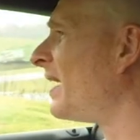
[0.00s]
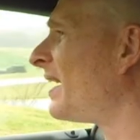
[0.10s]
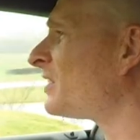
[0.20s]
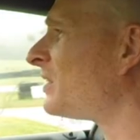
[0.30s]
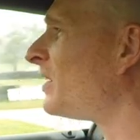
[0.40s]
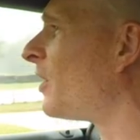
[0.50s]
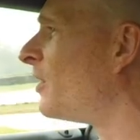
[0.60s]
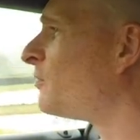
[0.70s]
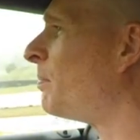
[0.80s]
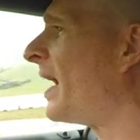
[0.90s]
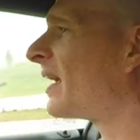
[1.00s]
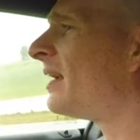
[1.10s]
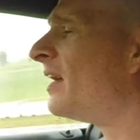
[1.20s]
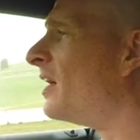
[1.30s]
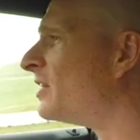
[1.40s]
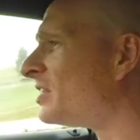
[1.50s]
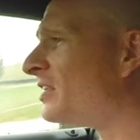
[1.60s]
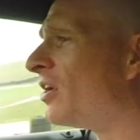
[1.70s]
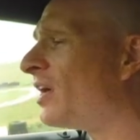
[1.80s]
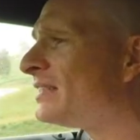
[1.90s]
It actually goes back to
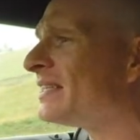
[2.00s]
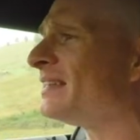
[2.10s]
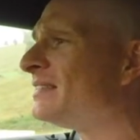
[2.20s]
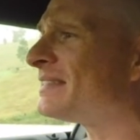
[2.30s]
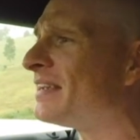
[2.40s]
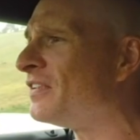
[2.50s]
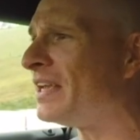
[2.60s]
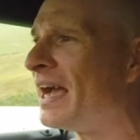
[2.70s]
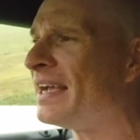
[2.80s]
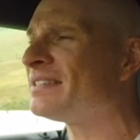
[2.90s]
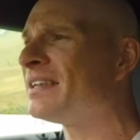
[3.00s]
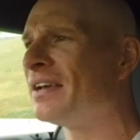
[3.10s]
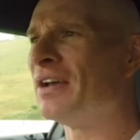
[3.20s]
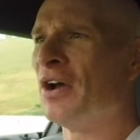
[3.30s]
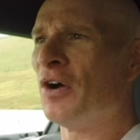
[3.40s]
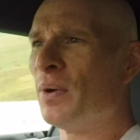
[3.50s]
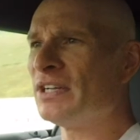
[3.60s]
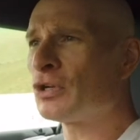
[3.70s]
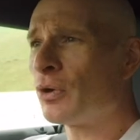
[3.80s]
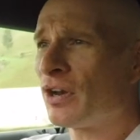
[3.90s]
nineteen seventy-eight
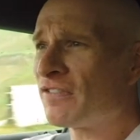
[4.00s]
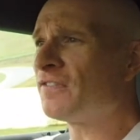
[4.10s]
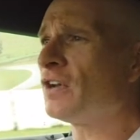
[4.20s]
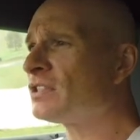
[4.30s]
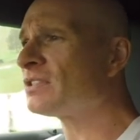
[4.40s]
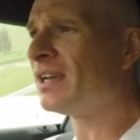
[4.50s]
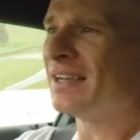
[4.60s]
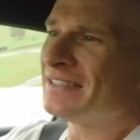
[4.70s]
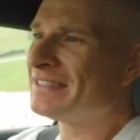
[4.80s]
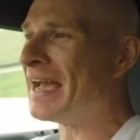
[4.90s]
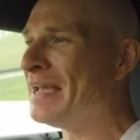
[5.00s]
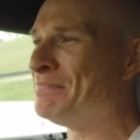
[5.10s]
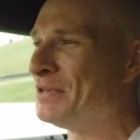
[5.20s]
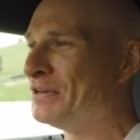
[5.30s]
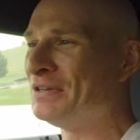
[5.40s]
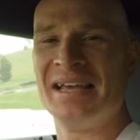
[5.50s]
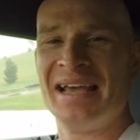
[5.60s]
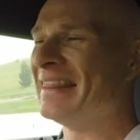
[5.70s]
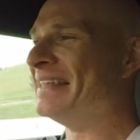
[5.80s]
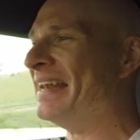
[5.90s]
when Toyota first debuted
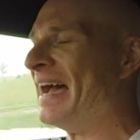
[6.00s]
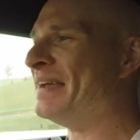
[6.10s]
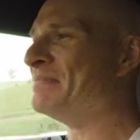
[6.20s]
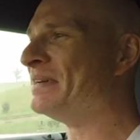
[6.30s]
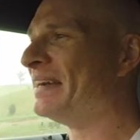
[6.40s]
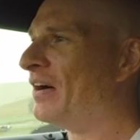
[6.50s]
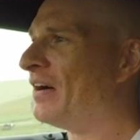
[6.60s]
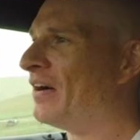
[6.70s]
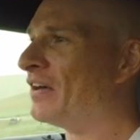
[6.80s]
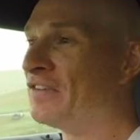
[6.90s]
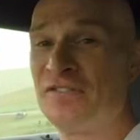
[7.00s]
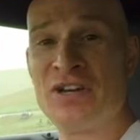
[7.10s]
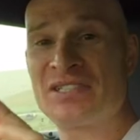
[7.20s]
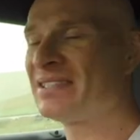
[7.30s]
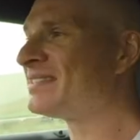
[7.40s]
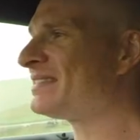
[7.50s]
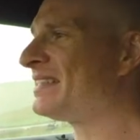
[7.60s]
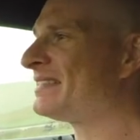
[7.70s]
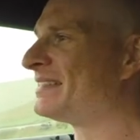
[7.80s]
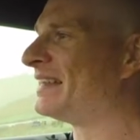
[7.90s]
the name on the first
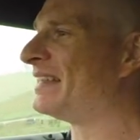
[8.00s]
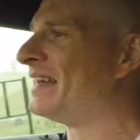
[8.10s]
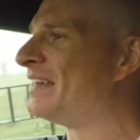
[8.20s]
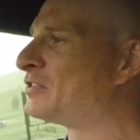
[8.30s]
six-cylinder